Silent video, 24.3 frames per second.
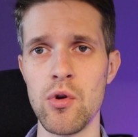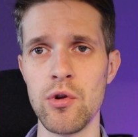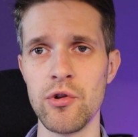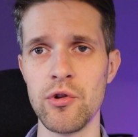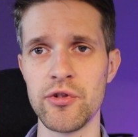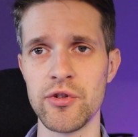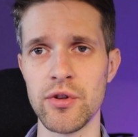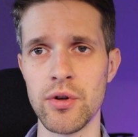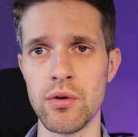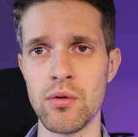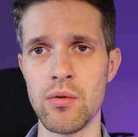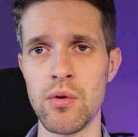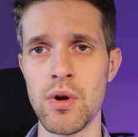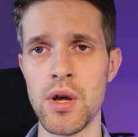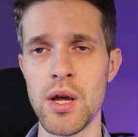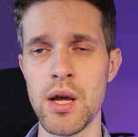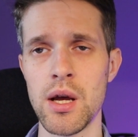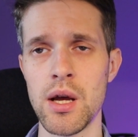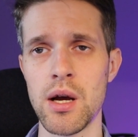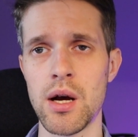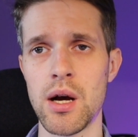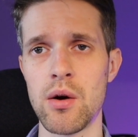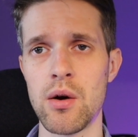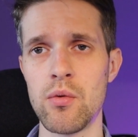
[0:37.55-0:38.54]

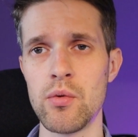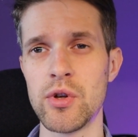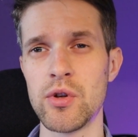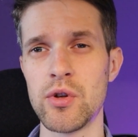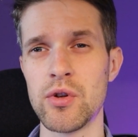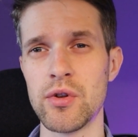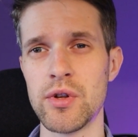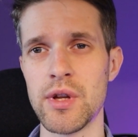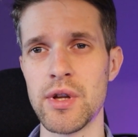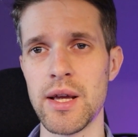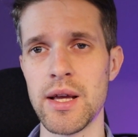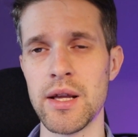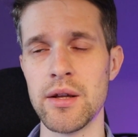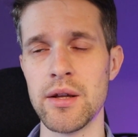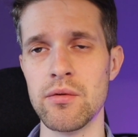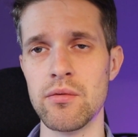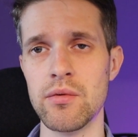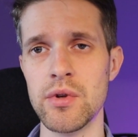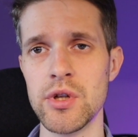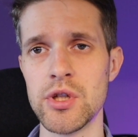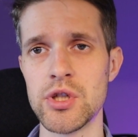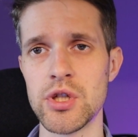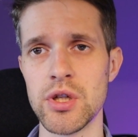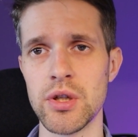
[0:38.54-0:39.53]
Also, how we could
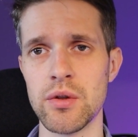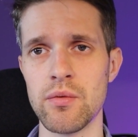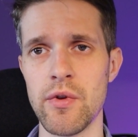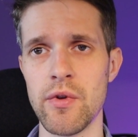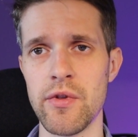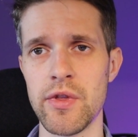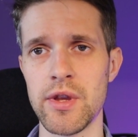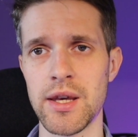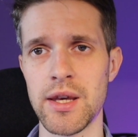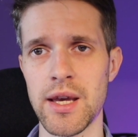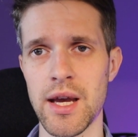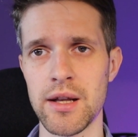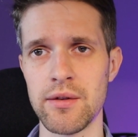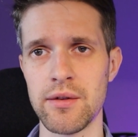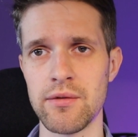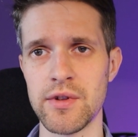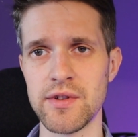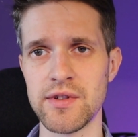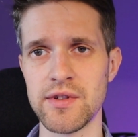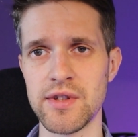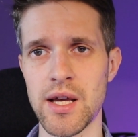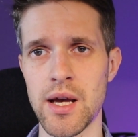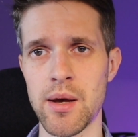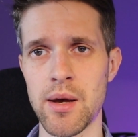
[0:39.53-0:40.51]
enrich it with
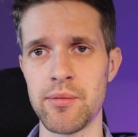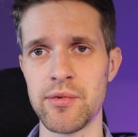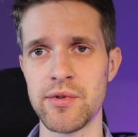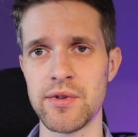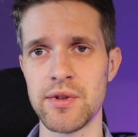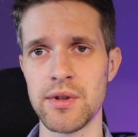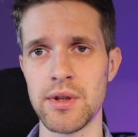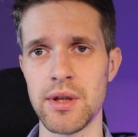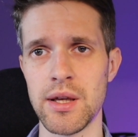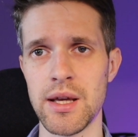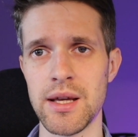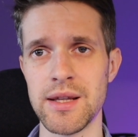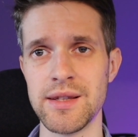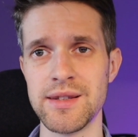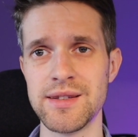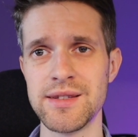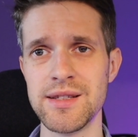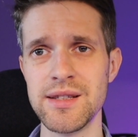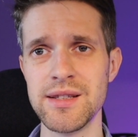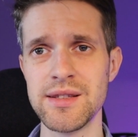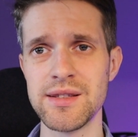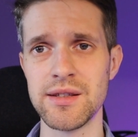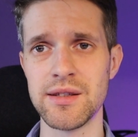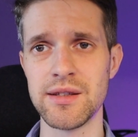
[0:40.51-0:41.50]
Canvas apps.
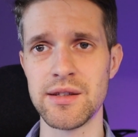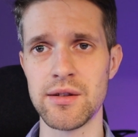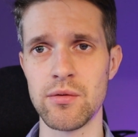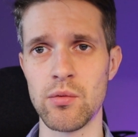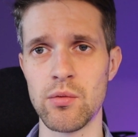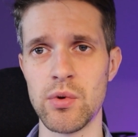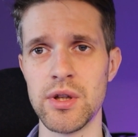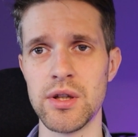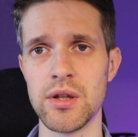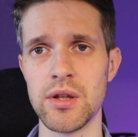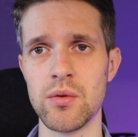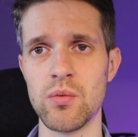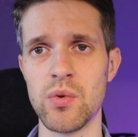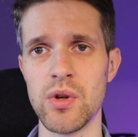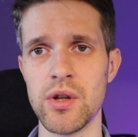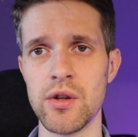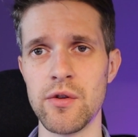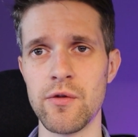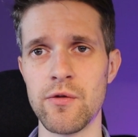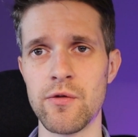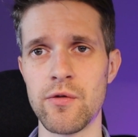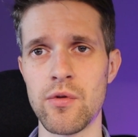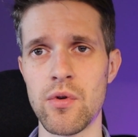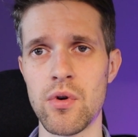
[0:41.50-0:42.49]
And since it's
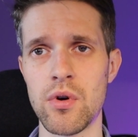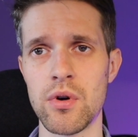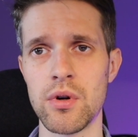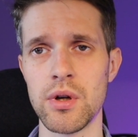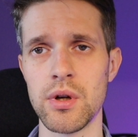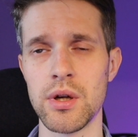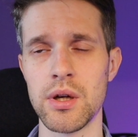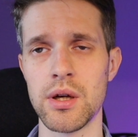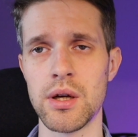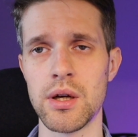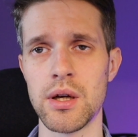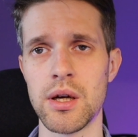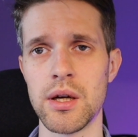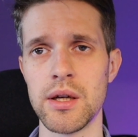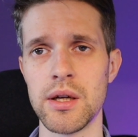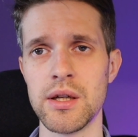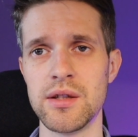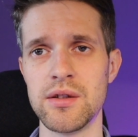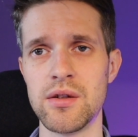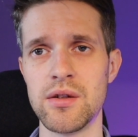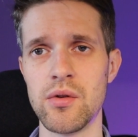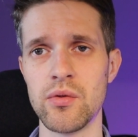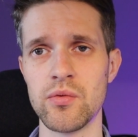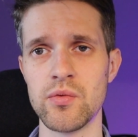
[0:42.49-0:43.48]
2024,
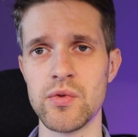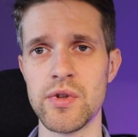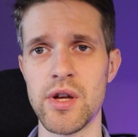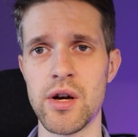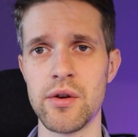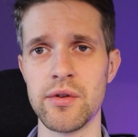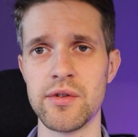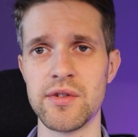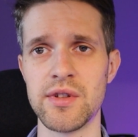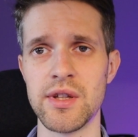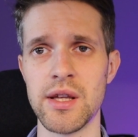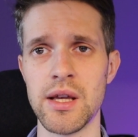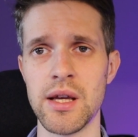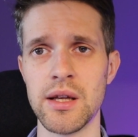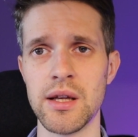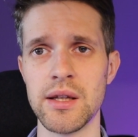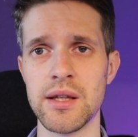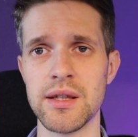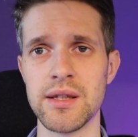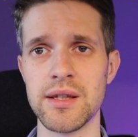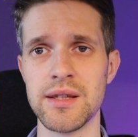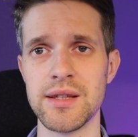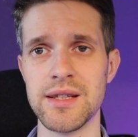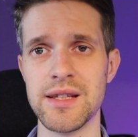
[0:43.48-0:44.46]
it goes without
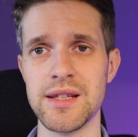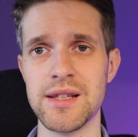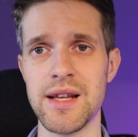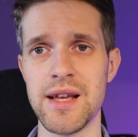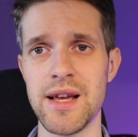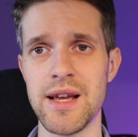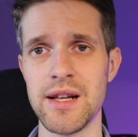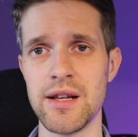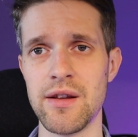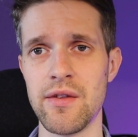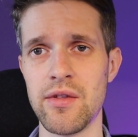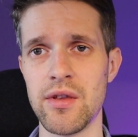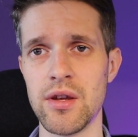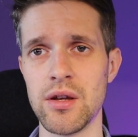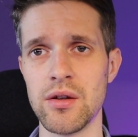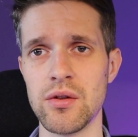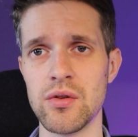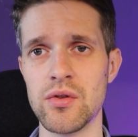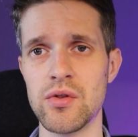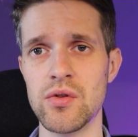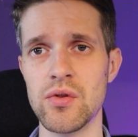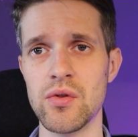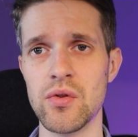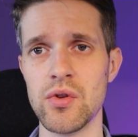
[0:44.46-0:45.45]
saying that in
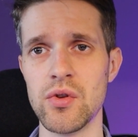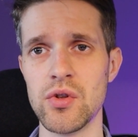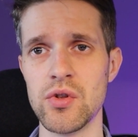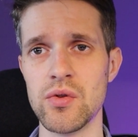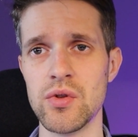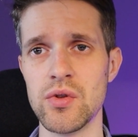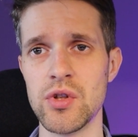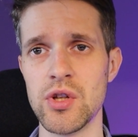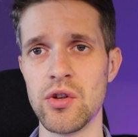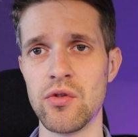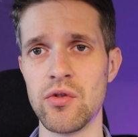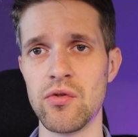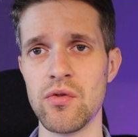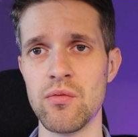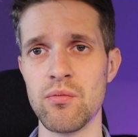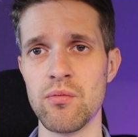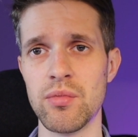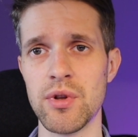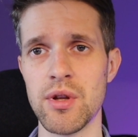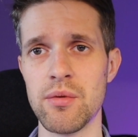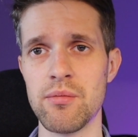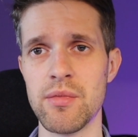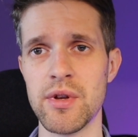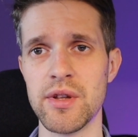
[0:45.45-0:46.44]
anything you do, you need
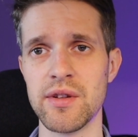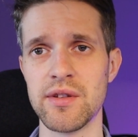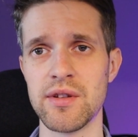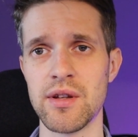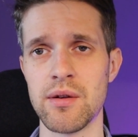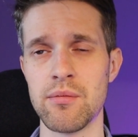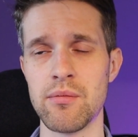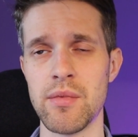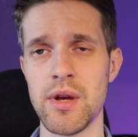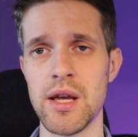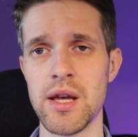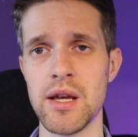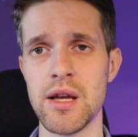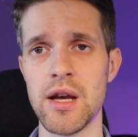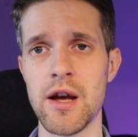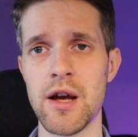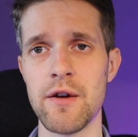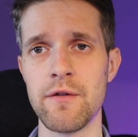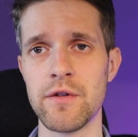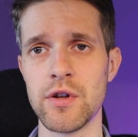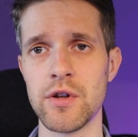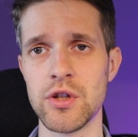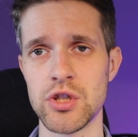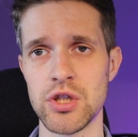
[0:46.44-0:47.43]
to implement some
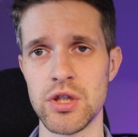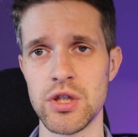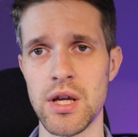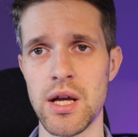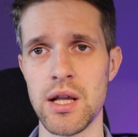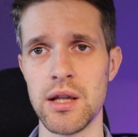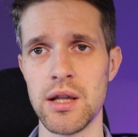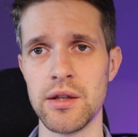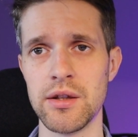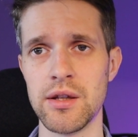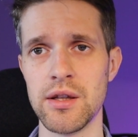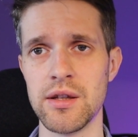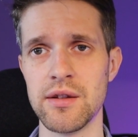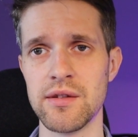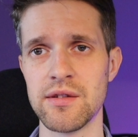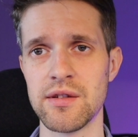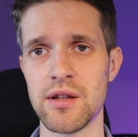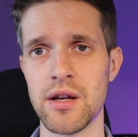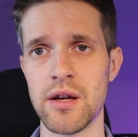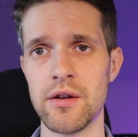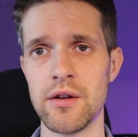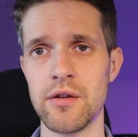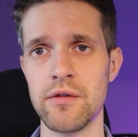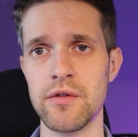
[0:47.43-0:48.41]
AI functionality
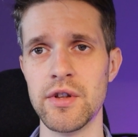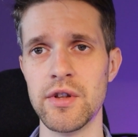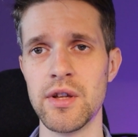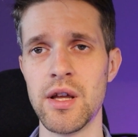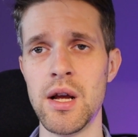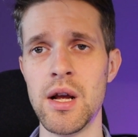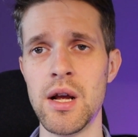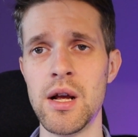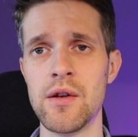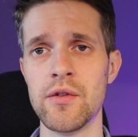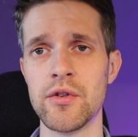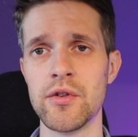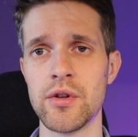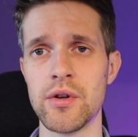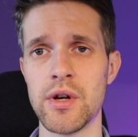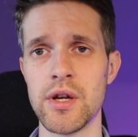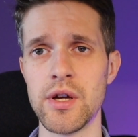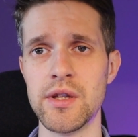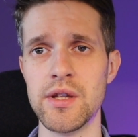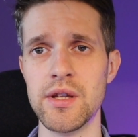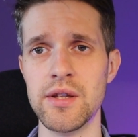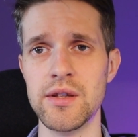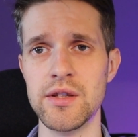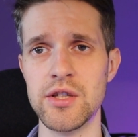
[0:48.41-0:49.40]
inside of it.
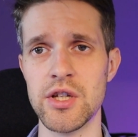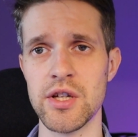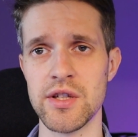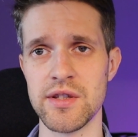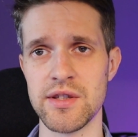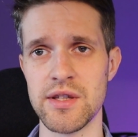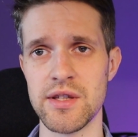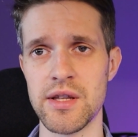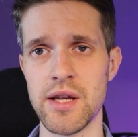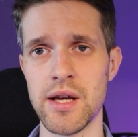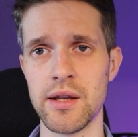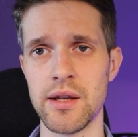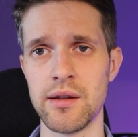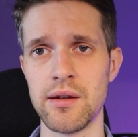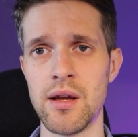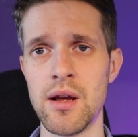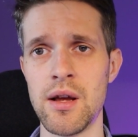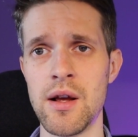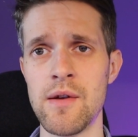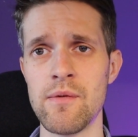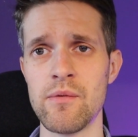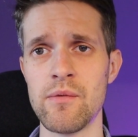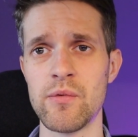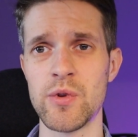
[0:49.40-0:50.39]
So I did just
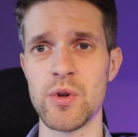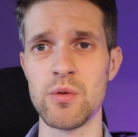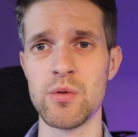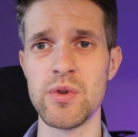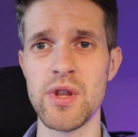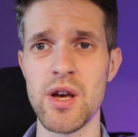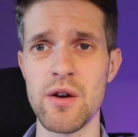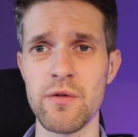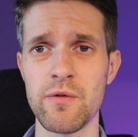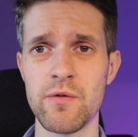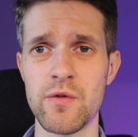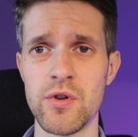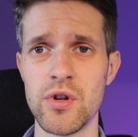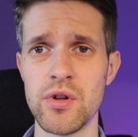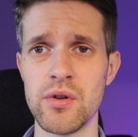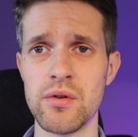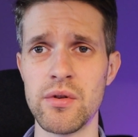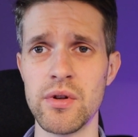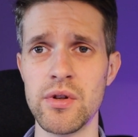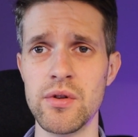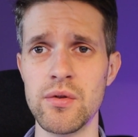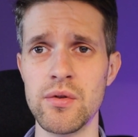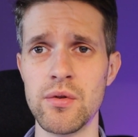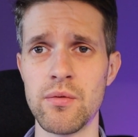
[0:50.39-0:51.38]
that. So without
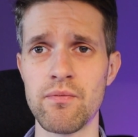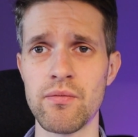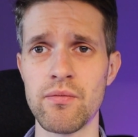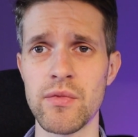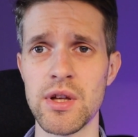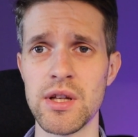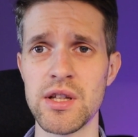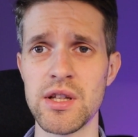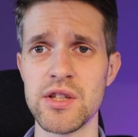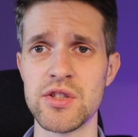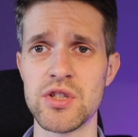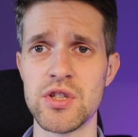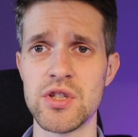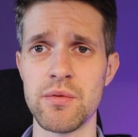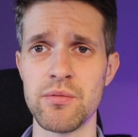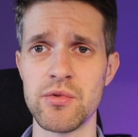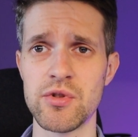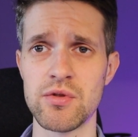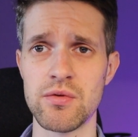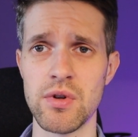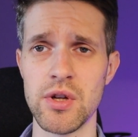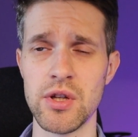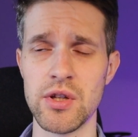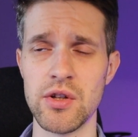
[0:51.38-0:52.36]
further ado, let's
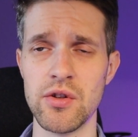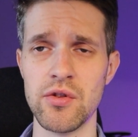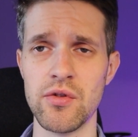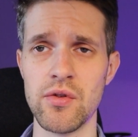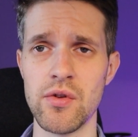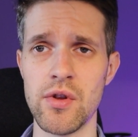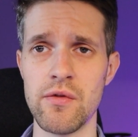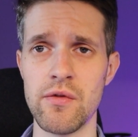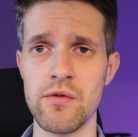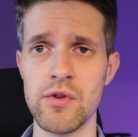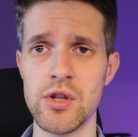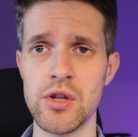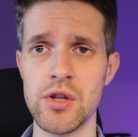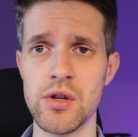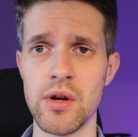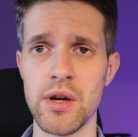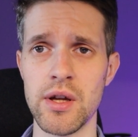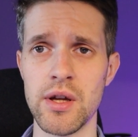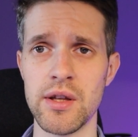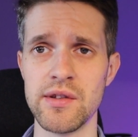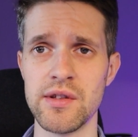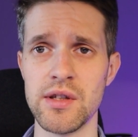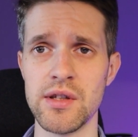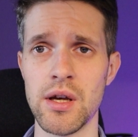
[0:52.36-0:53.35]
jump straight into the
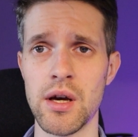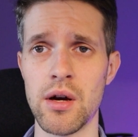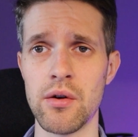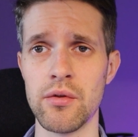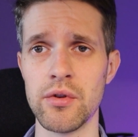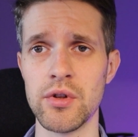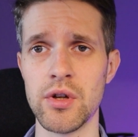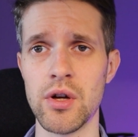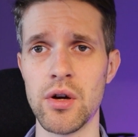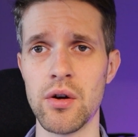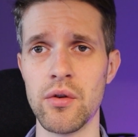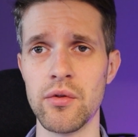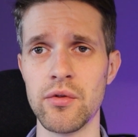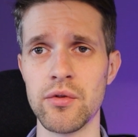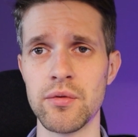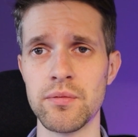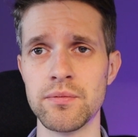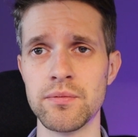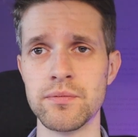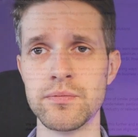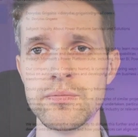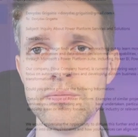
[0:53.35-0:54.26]
video and see how it goes.